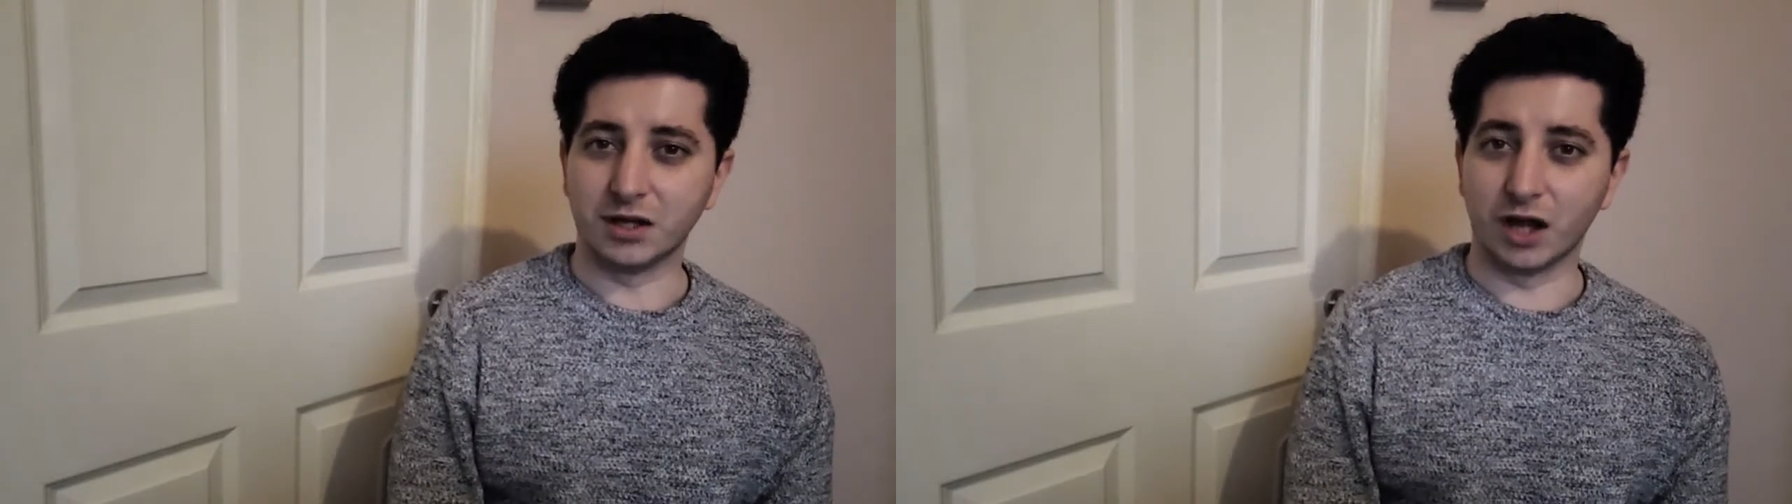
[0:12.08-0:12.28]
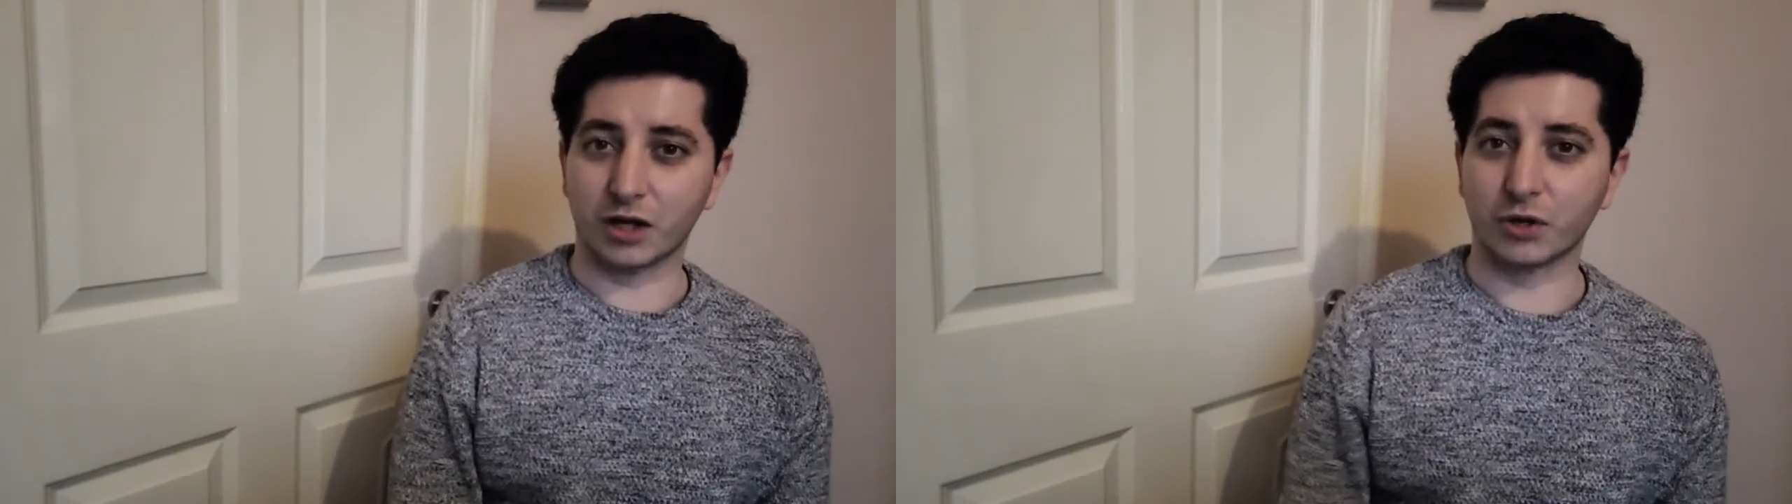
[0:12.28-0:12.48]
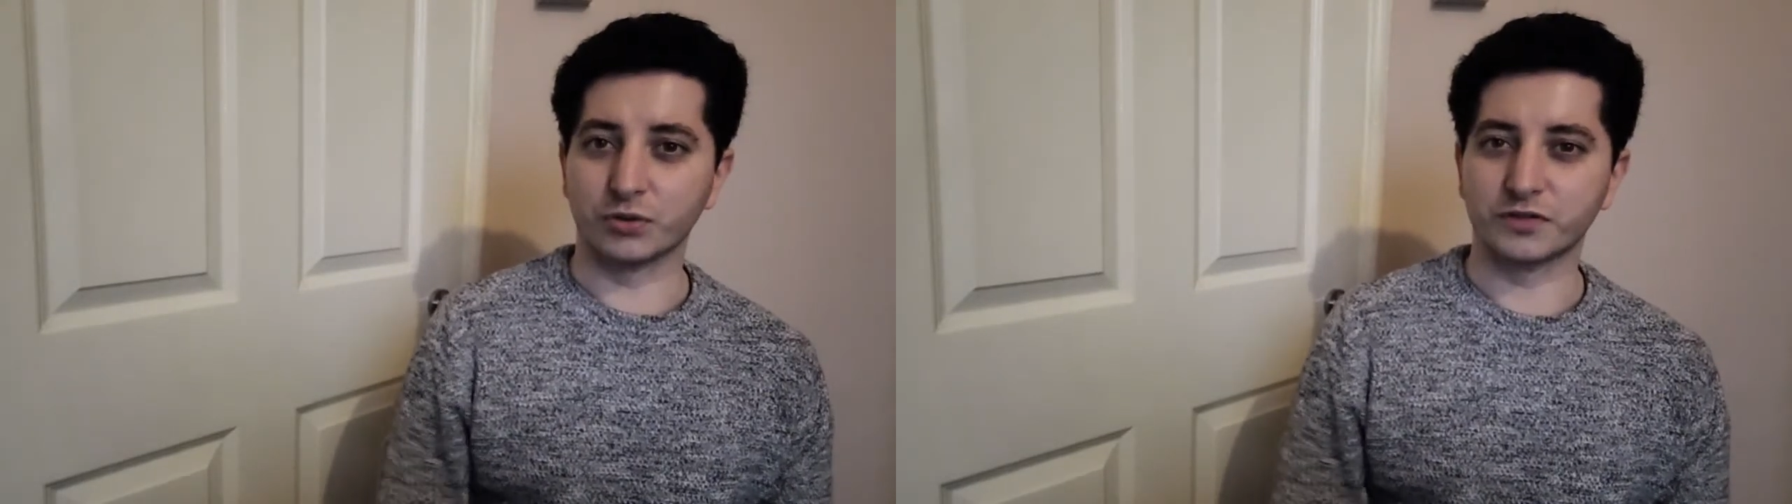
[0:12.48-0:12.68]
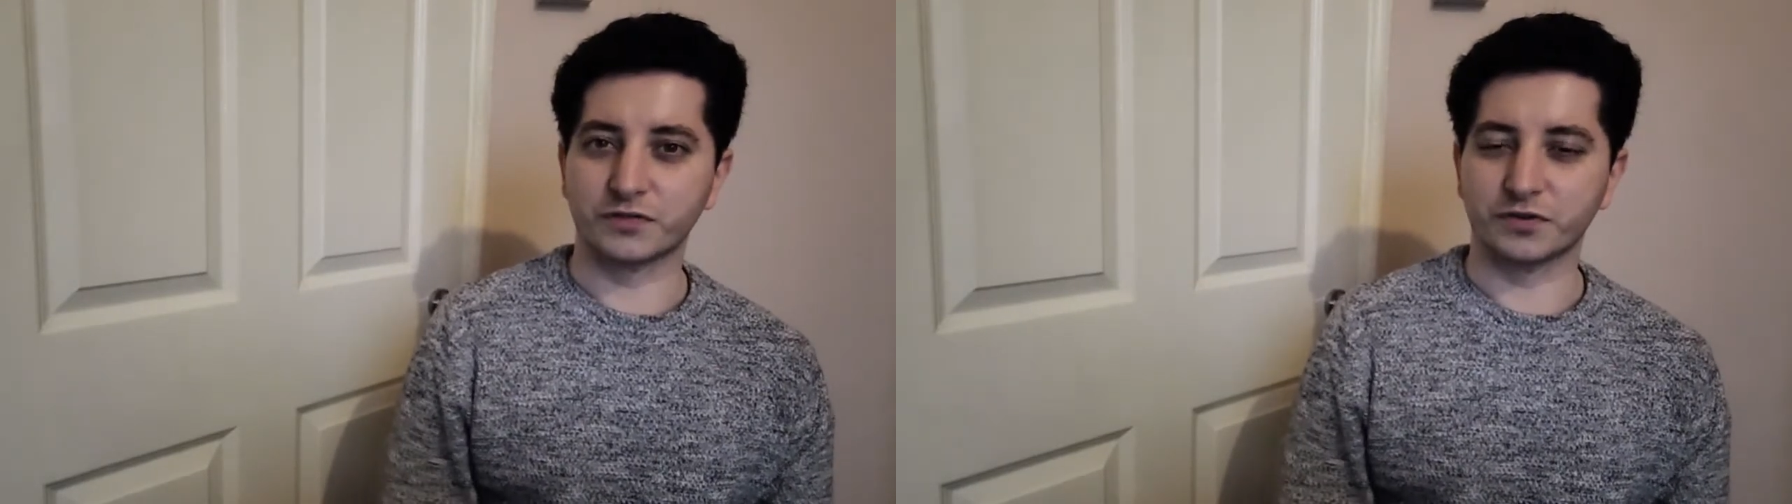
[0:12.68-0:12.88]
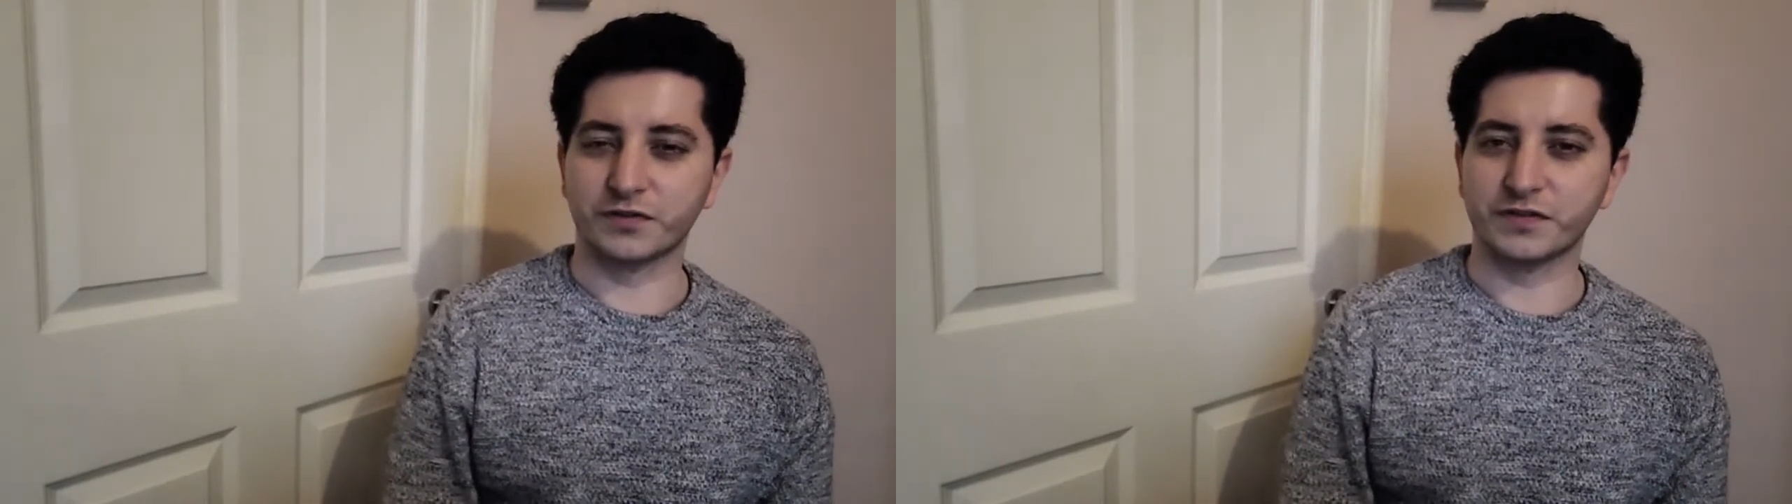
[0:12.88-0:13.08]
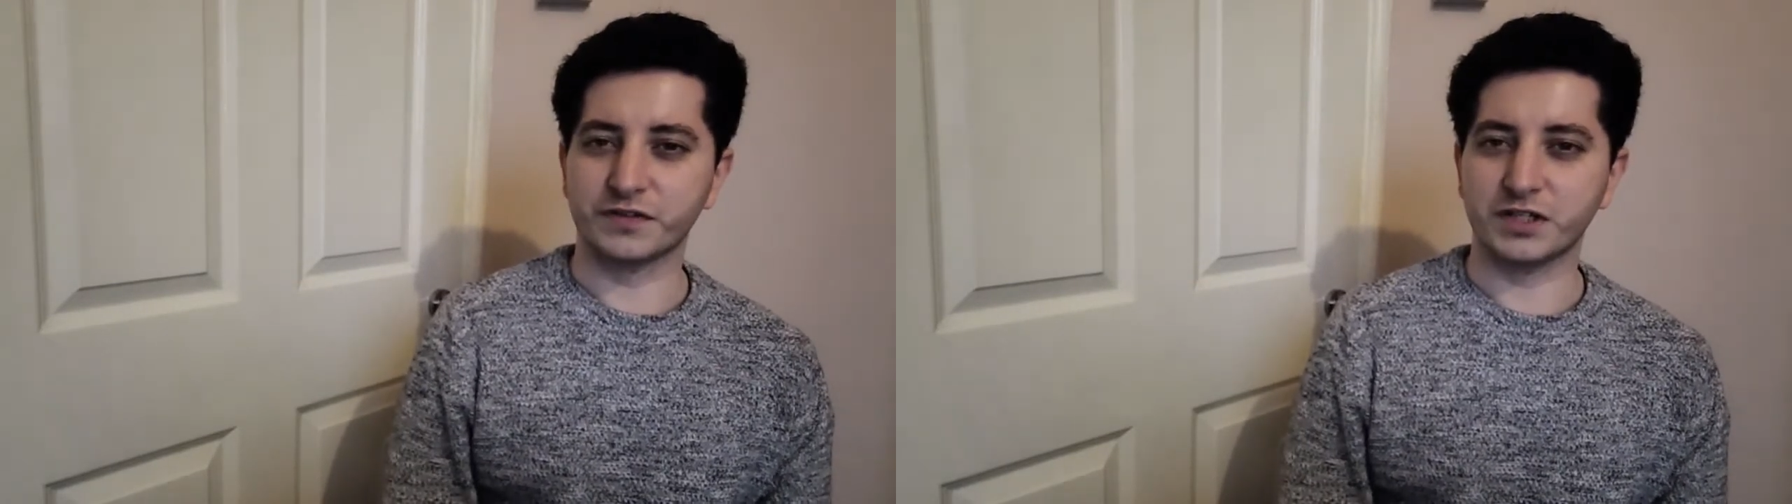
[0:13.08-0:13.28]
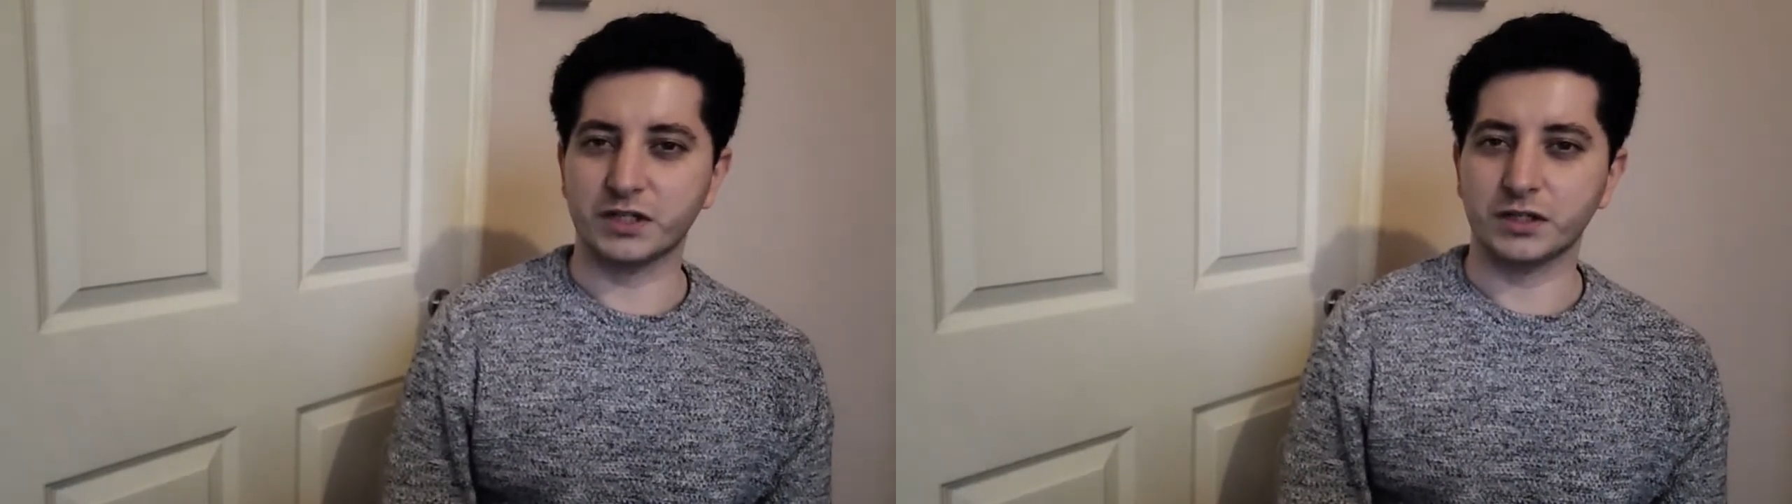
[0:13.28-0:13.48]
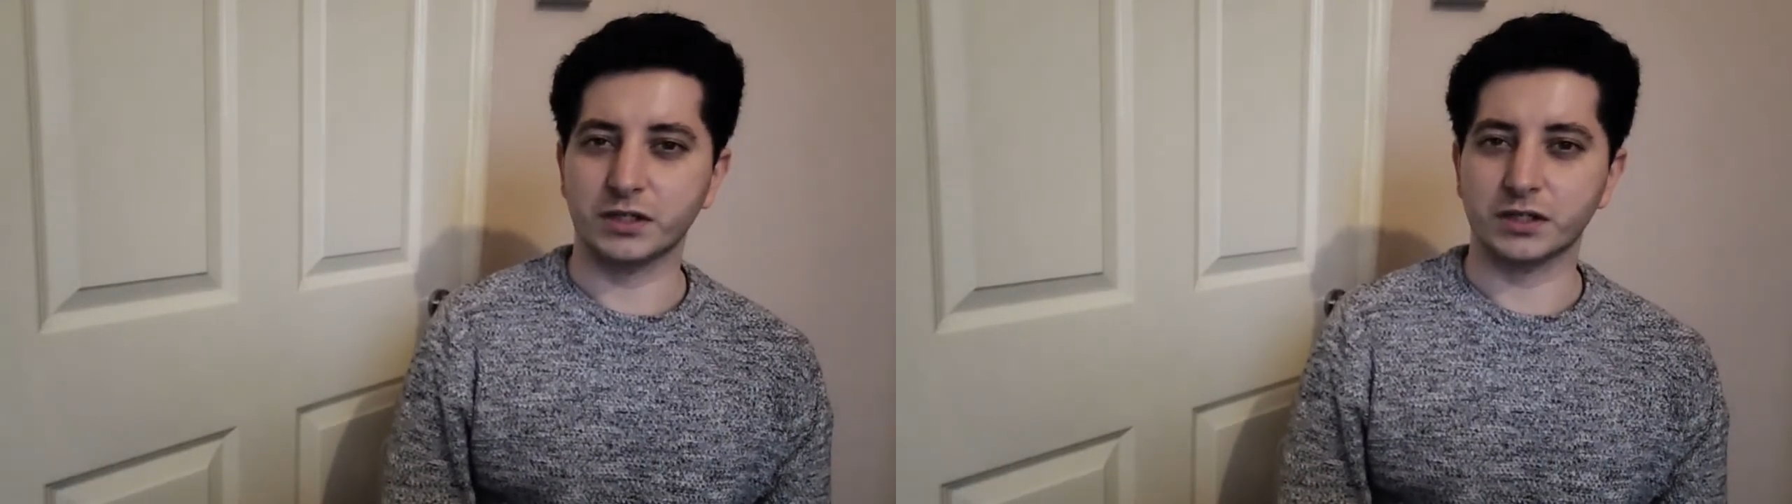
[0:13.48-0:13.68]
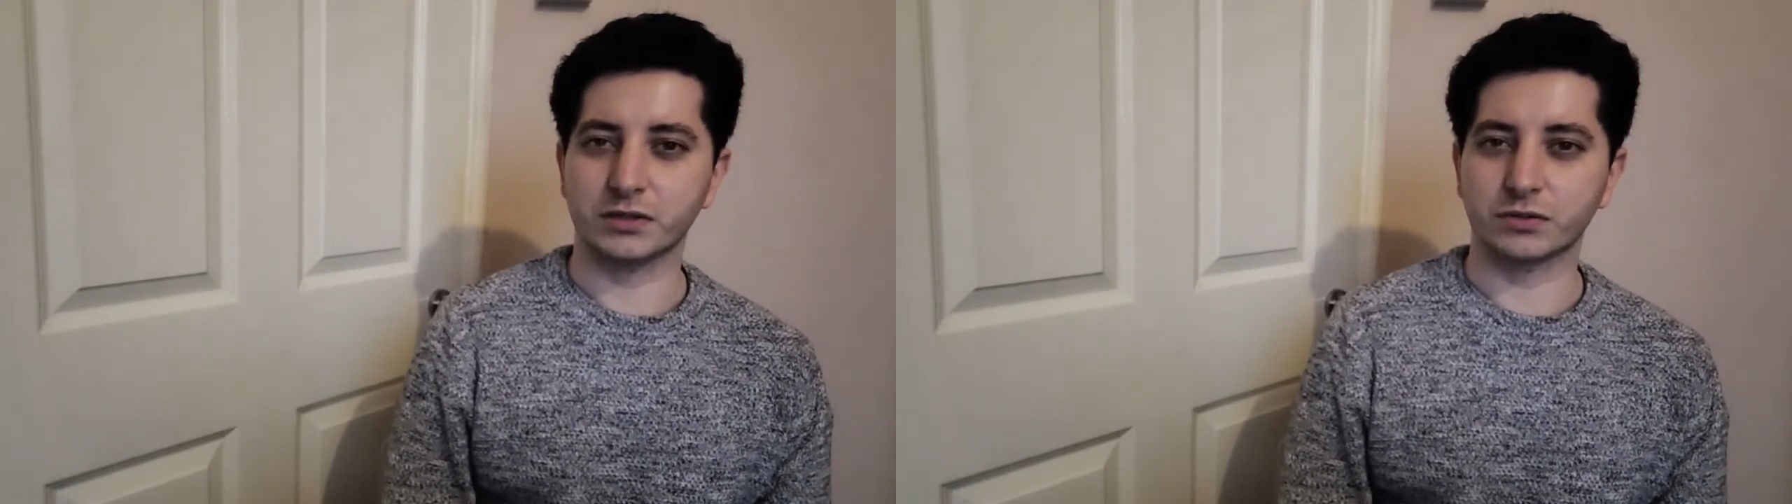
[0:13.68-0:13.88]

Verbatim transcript: a ghost for 15 years,